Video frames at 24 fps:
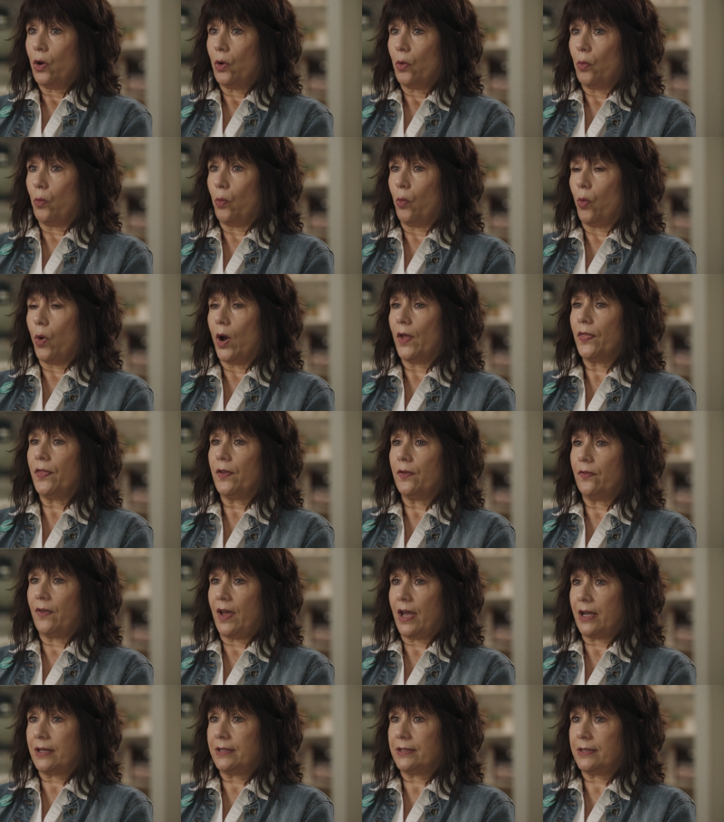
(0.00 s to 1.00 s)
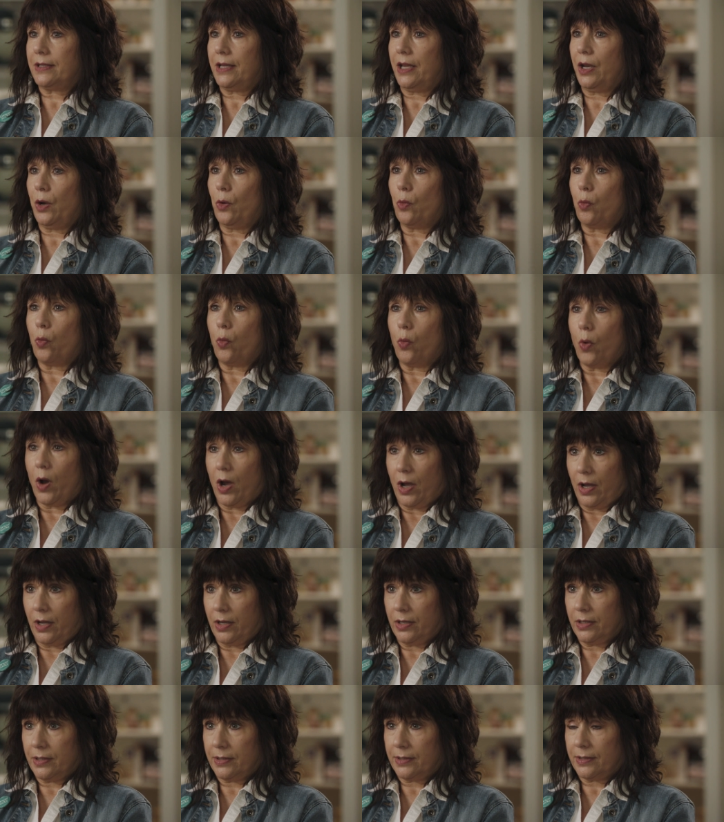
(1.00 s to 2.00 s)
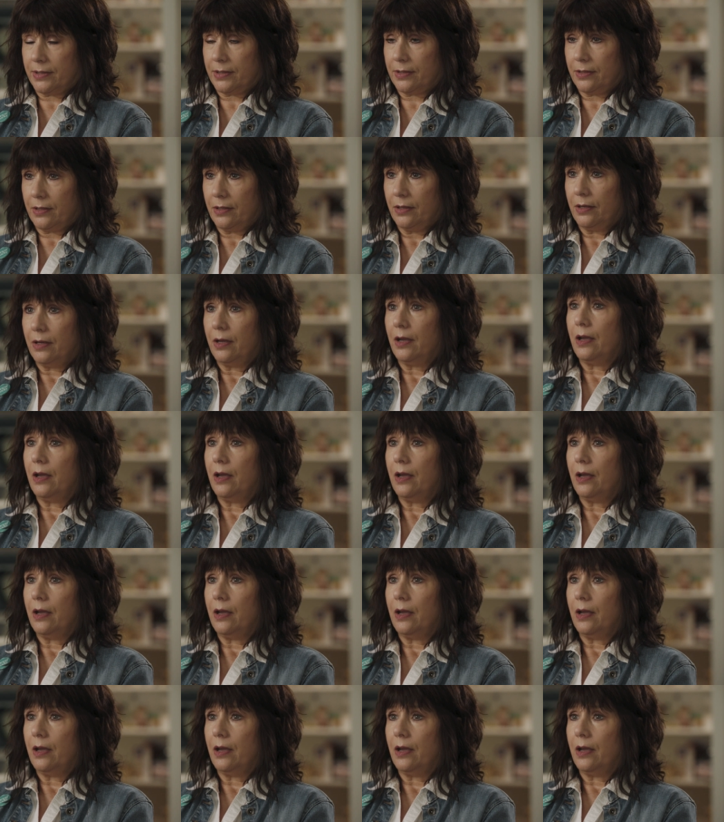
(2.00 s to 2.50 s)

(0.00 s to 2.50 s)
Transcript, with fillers: what the vaccine was